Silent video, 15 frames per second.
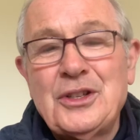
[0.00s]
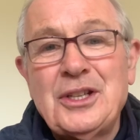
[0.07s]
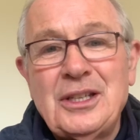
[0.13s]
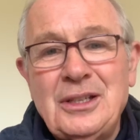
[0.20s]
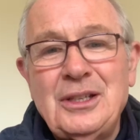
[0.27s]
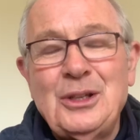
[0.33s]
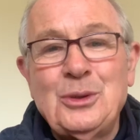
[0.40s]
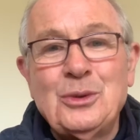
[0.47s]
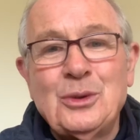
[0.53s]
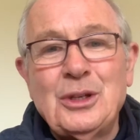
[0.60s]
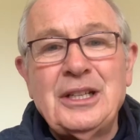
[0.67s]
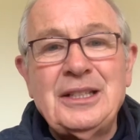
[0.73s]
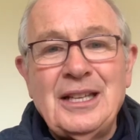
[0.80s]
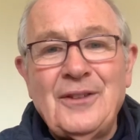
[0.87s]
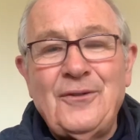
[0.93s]
And,
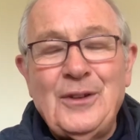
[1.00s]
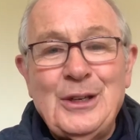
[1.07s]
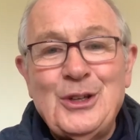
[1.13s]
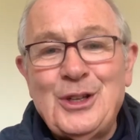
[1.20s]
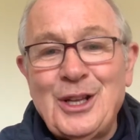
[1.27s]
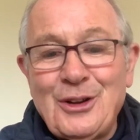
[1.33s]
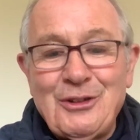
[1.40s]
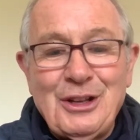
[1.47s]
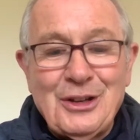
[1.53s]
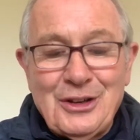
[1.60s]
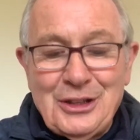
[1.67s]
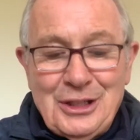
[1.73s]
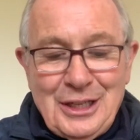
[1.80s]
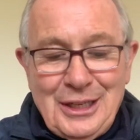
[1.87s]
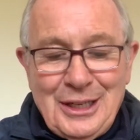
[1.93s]
like, they finished their year, I
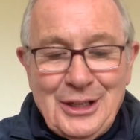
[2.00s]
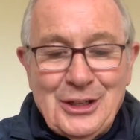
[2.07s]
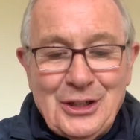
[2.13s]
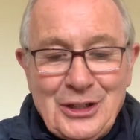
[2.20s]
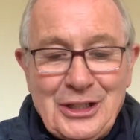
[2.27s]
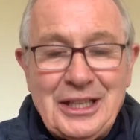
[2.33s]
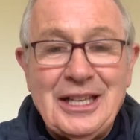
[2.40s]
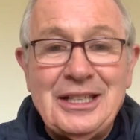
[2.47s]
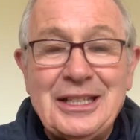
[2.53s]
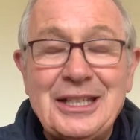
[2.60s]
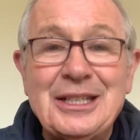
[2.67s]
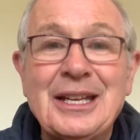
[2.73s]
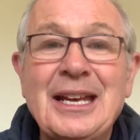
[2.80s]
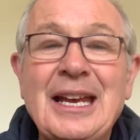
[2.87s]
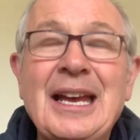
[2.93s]
think, in a high end,
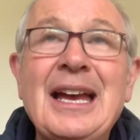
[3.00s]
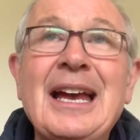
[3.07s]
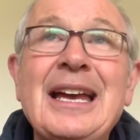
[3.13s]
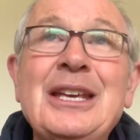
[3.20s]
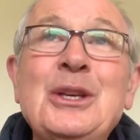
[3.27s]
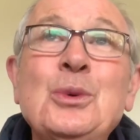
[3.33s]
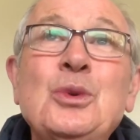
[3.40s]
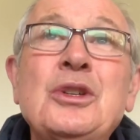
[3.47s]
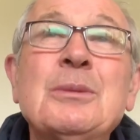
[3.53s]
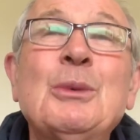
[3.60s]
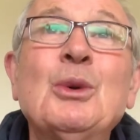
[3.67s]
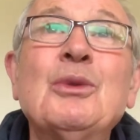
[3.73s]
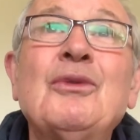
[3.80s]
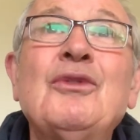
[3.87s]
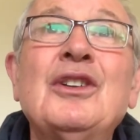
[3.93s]
did a huge
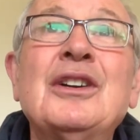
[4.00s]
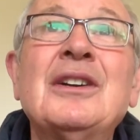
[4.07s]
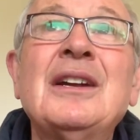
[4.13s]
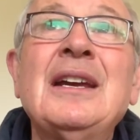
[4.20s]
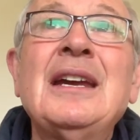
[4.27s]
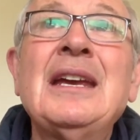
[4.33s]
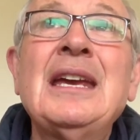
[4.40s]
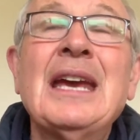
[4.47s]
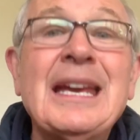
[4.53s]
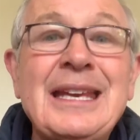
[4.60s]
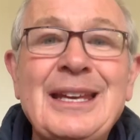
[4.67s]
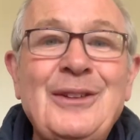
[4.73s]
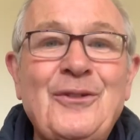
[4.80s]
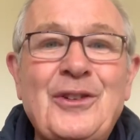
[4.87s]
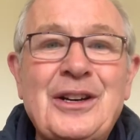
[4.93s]
amount for
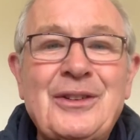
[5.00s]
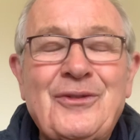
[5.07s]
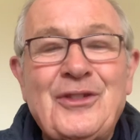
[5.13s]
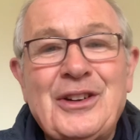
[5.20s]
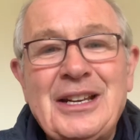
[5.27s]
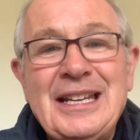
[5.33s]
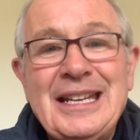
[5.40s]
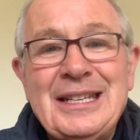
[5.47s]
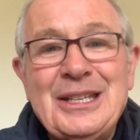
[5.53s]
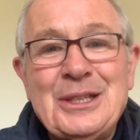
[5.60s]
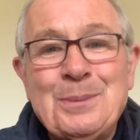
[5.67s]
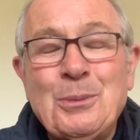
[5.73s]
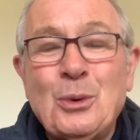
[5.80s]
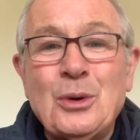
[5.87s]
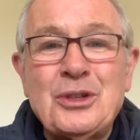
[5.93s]
lady
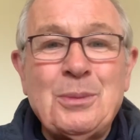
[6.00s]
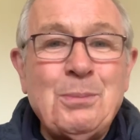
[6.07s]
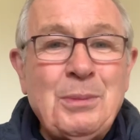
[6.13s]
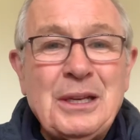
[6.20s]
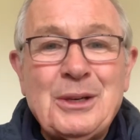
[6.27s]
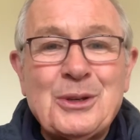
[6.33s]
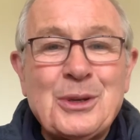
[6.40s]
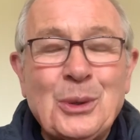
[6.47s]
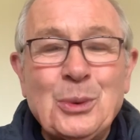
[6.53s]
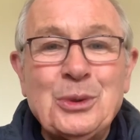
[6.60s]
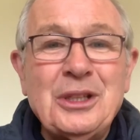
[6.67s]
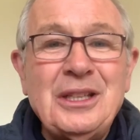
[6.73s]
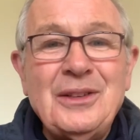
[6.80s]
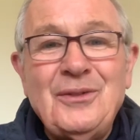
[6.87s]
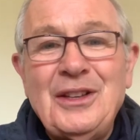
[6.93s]
sports, big crowd
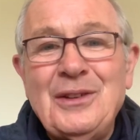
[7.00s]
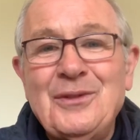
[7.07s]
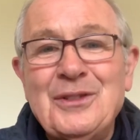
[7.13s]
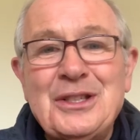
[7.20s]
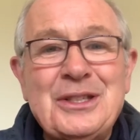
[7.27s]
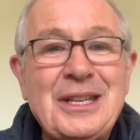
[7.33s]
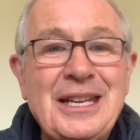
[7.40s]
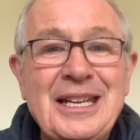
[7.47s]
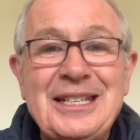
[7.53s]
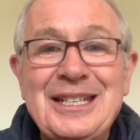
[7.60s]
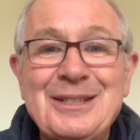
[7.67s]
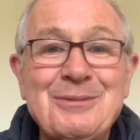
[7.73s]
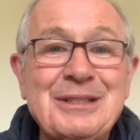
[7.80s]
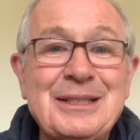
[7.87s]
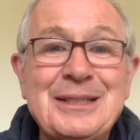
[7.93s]
at the Viva
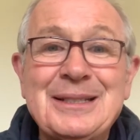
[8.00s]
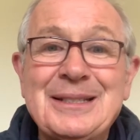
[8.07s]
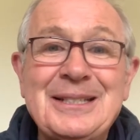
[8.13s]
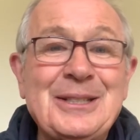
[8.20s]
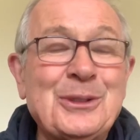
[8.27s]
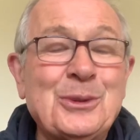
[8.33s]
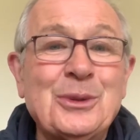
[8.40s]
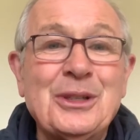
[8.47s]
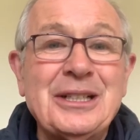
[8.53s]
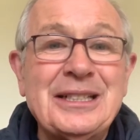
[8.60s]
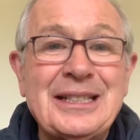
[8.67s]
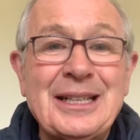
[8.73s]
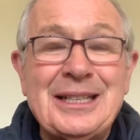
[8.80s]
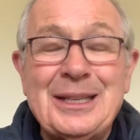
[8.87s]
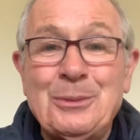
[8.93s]
Stadium, and, like
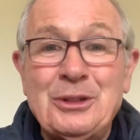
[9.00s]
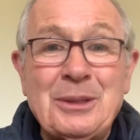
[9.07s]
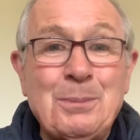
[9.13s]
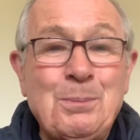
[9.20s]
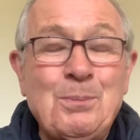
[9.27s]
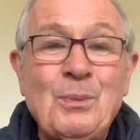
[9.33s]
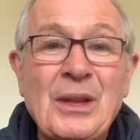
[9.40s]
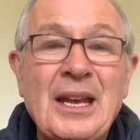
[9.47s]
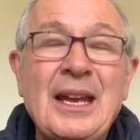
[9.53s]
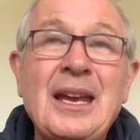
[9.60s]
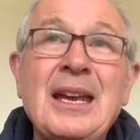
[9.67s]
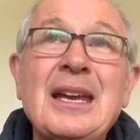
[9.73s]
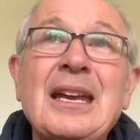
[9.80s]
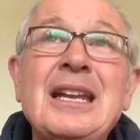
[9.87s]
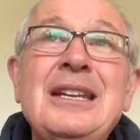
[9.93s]
that, there was
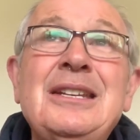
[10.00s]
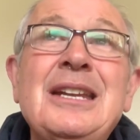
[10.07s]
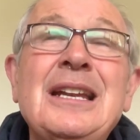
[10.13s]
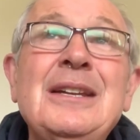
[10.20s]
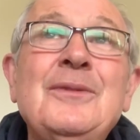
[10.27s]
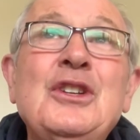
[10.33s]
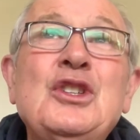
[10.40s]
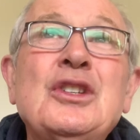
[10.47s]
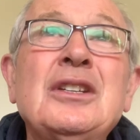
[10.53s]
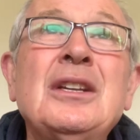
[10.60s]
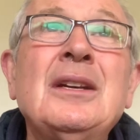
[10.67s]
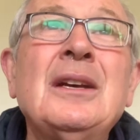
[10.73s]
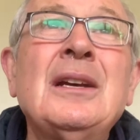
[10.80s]
in television,